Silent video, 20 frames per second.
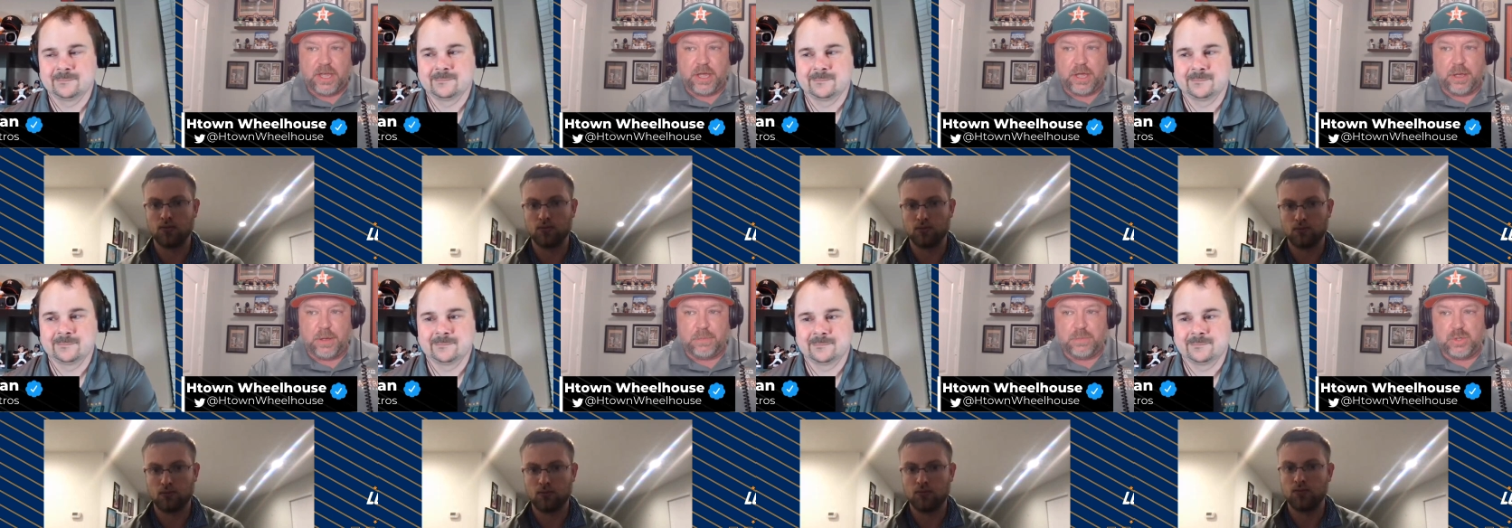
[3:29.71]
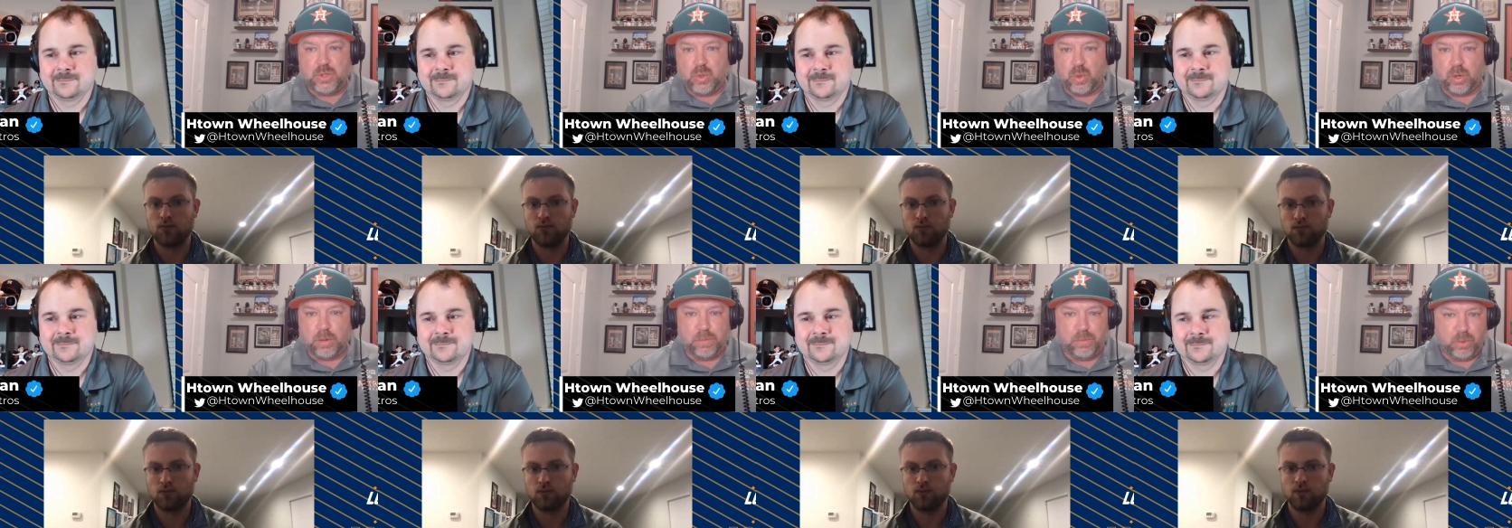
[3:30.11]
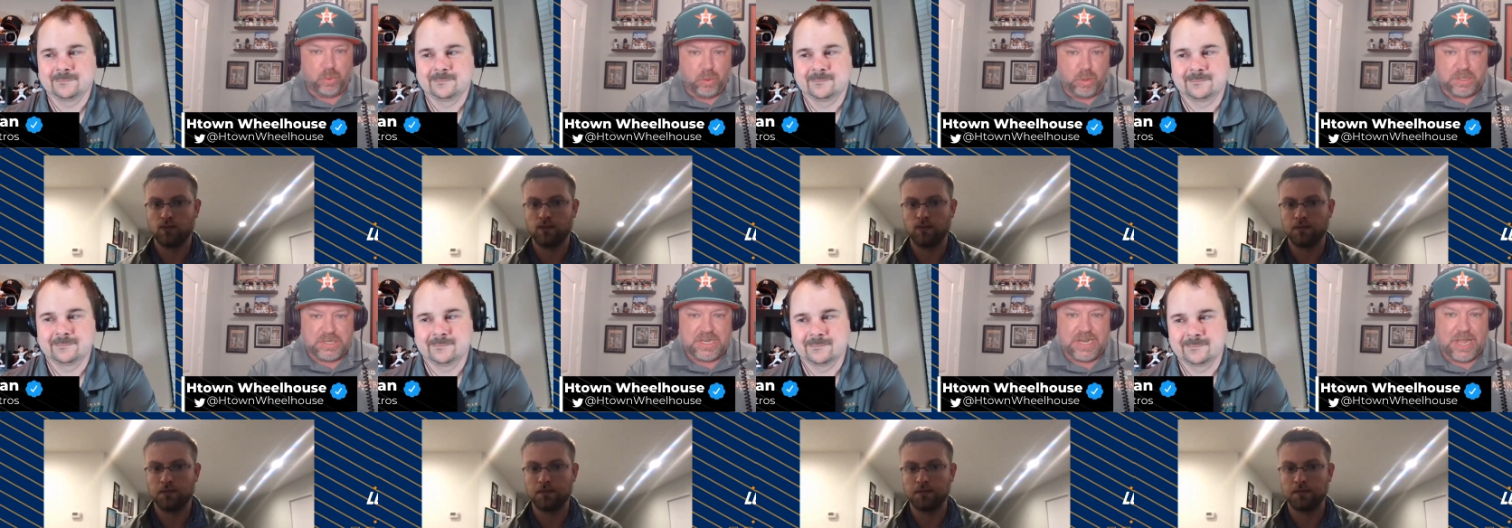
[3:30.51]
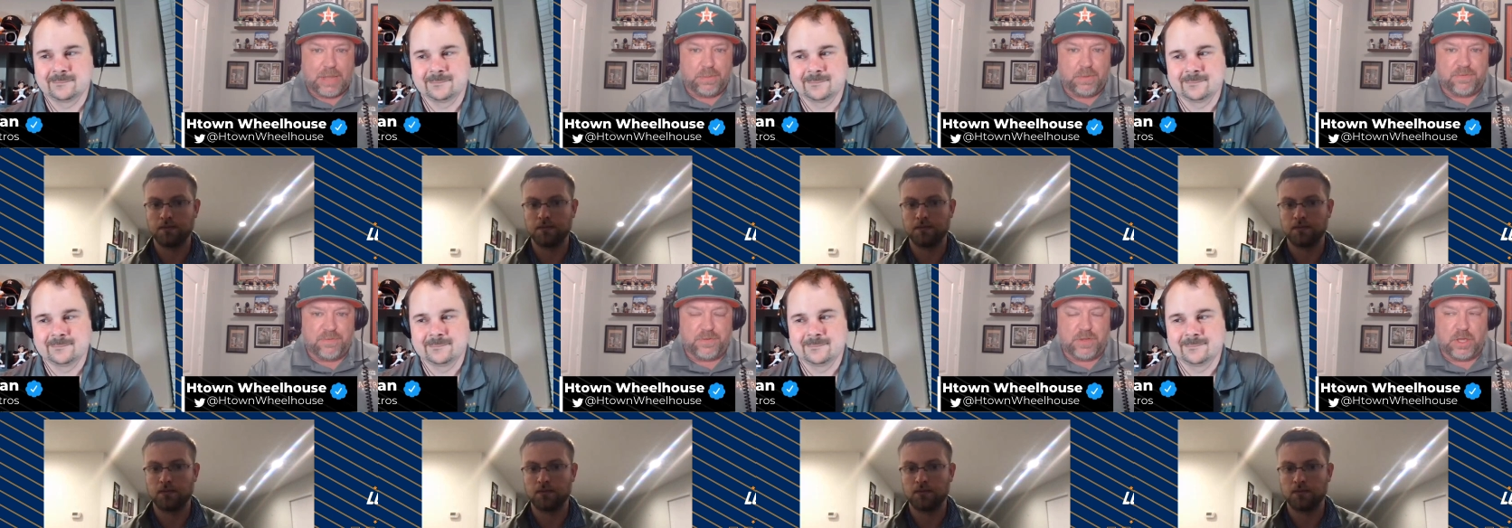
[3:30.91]
Speaker 1: um, Jordan Brewer, to
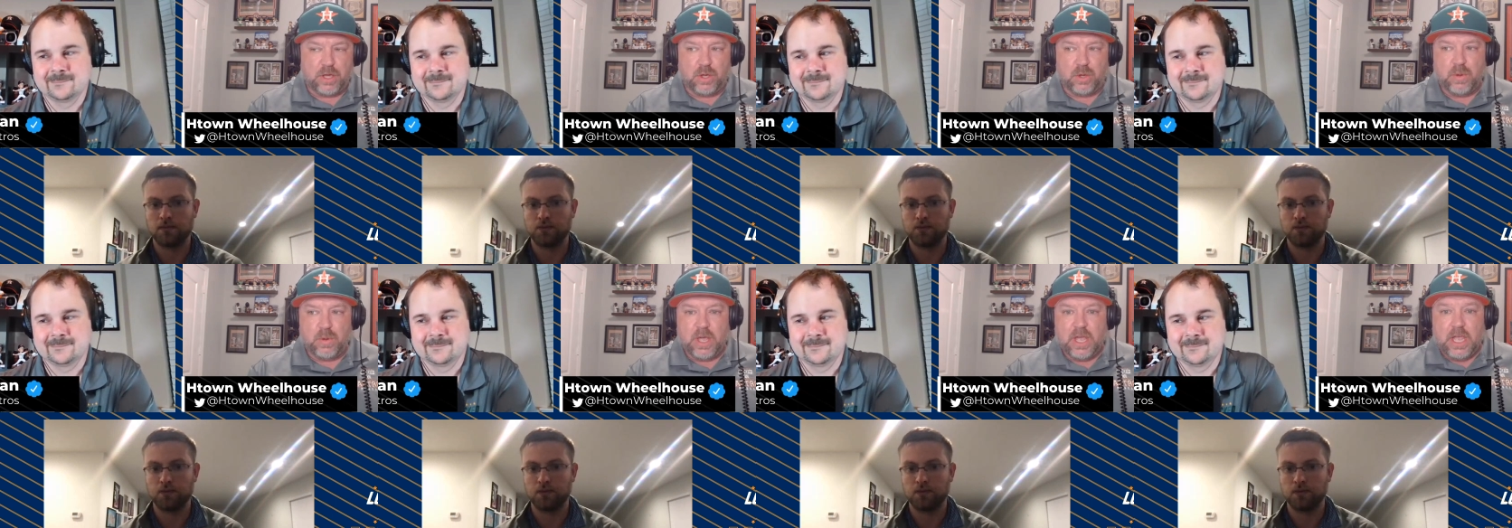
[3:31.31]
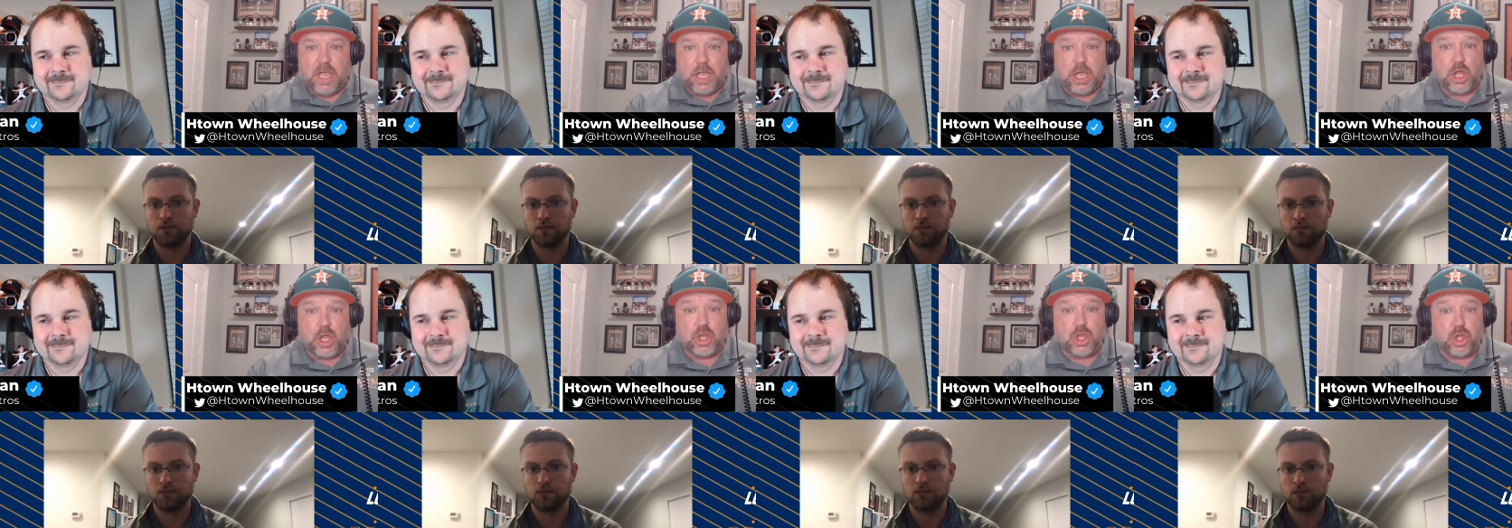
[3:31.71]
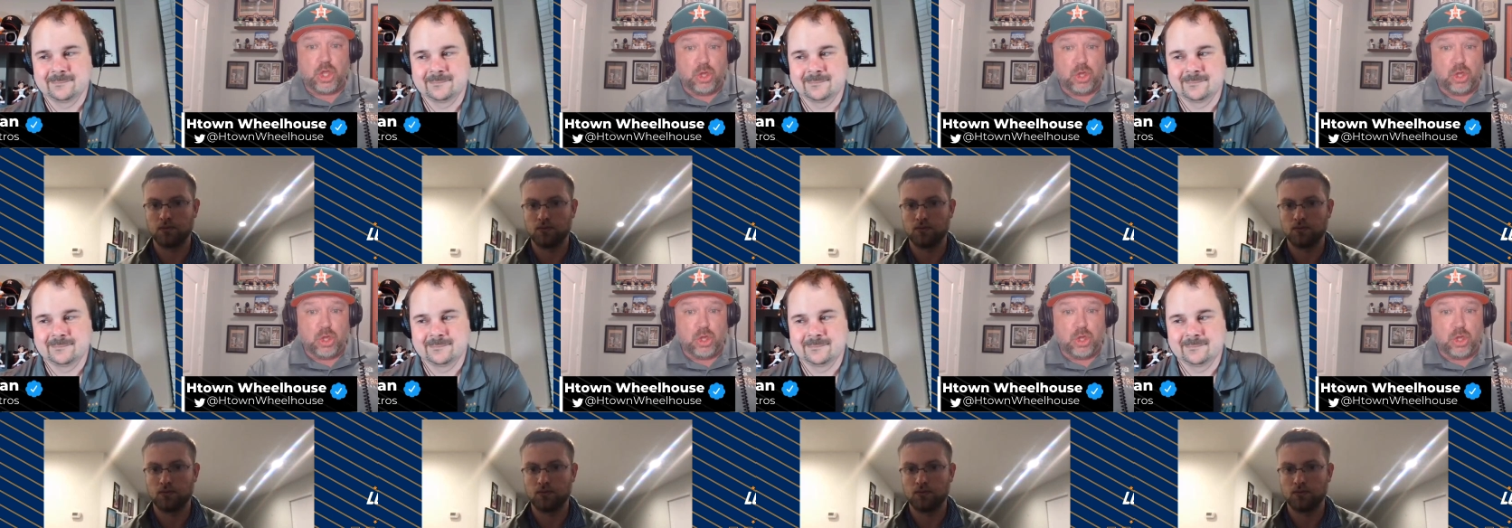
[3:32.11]
name a few. And